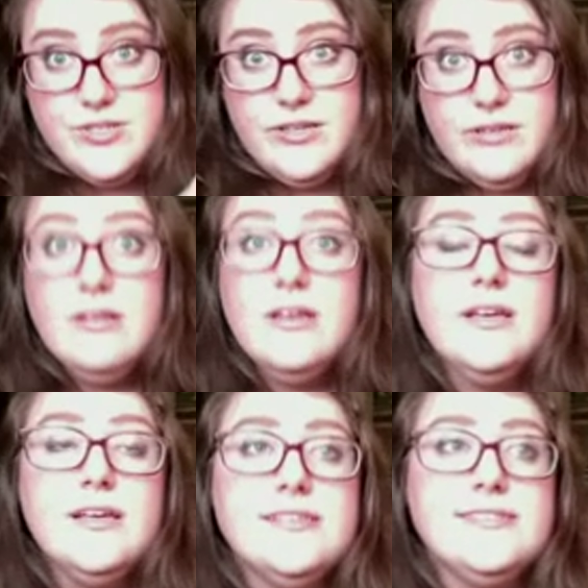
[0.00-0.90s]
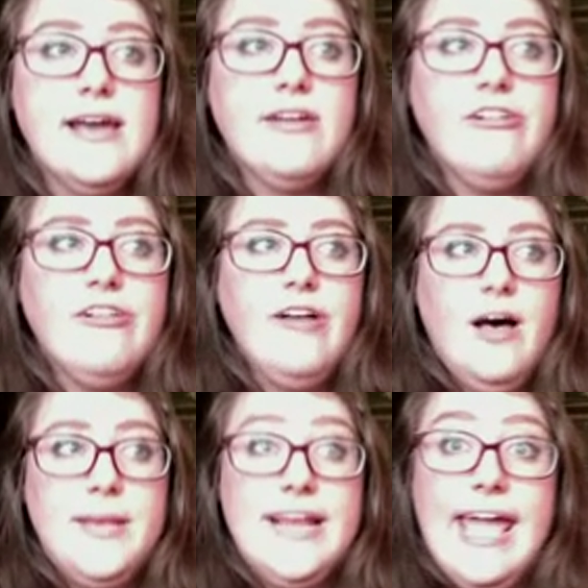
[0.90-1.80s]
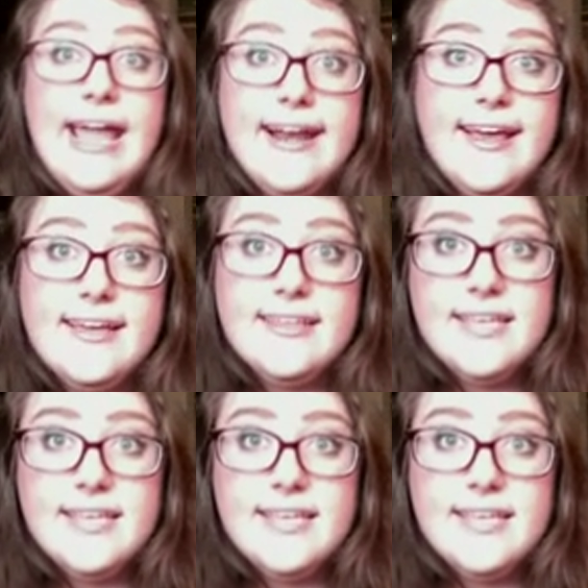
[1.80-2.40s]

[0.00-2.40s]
to settle in Canada,